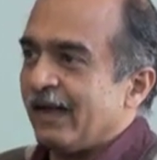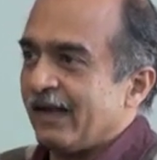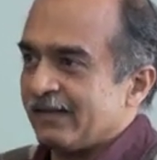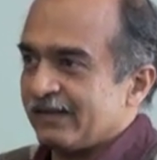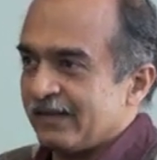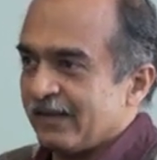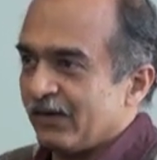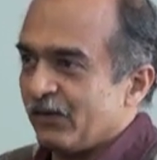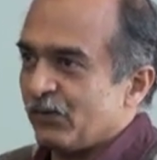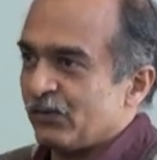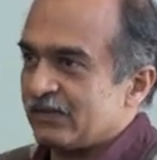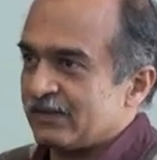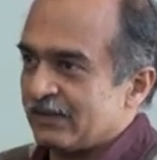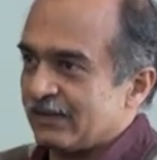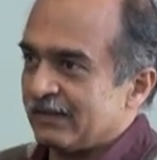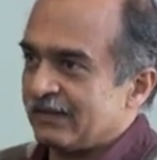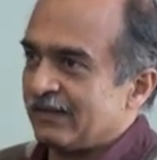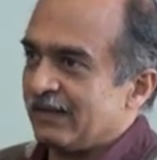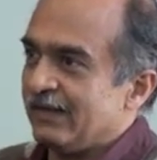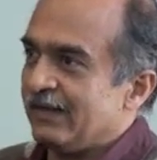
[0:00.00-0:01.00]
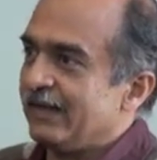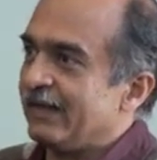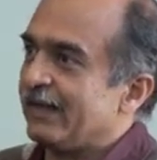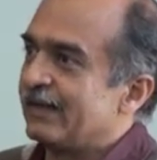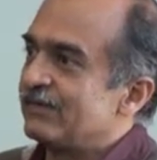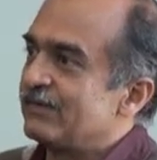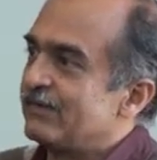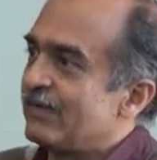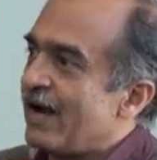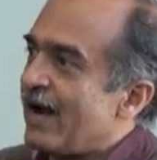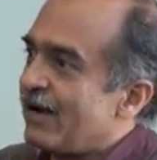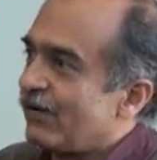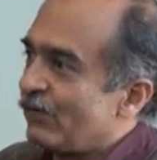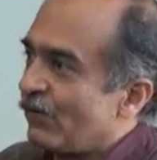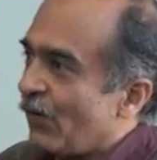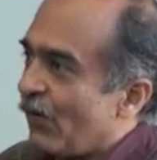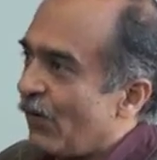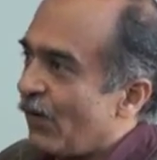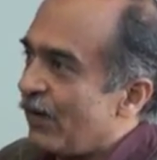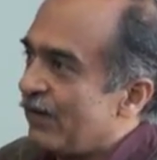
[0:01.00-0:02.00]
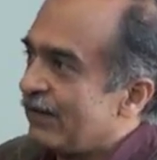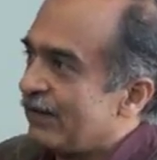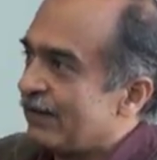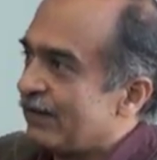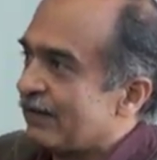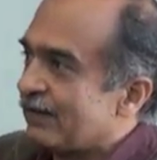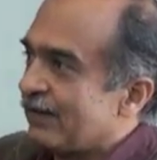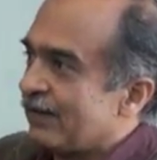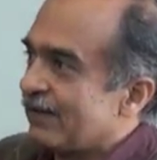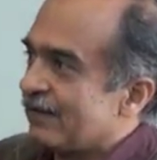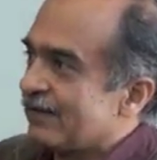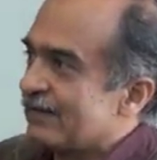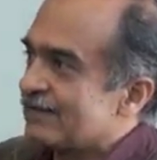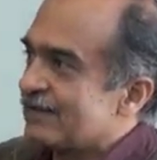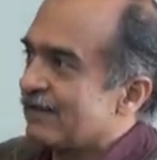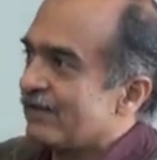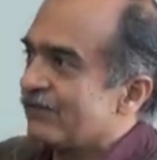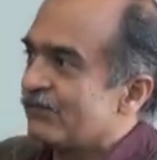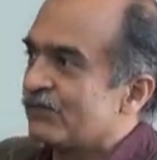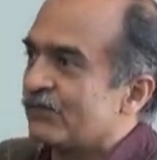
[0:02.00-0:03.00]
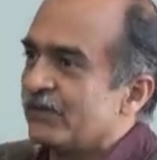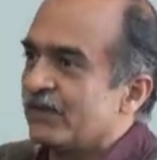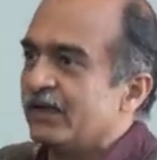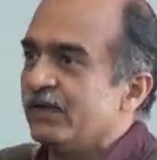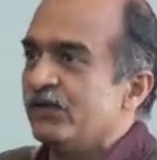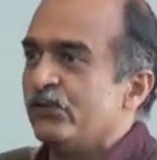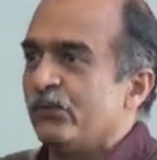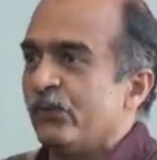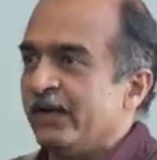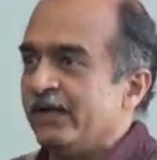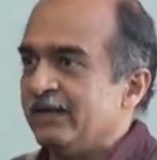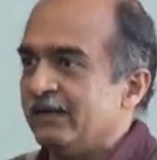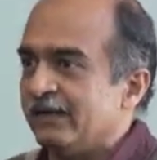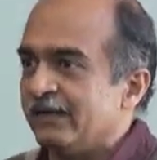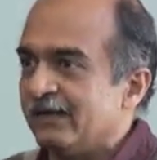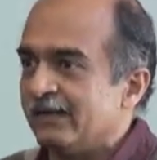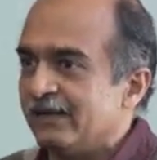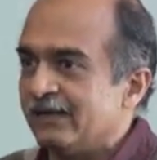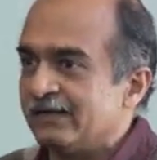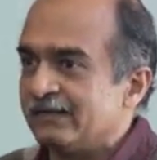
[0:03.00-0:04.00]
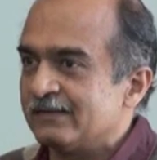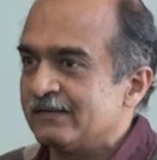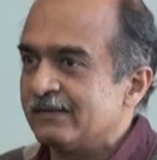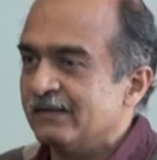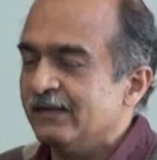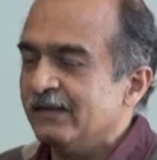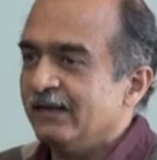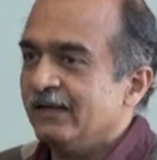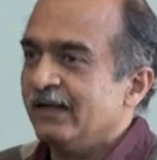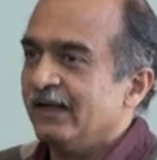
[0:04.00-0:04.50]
and they could certainly extract all the reserves within 20 years,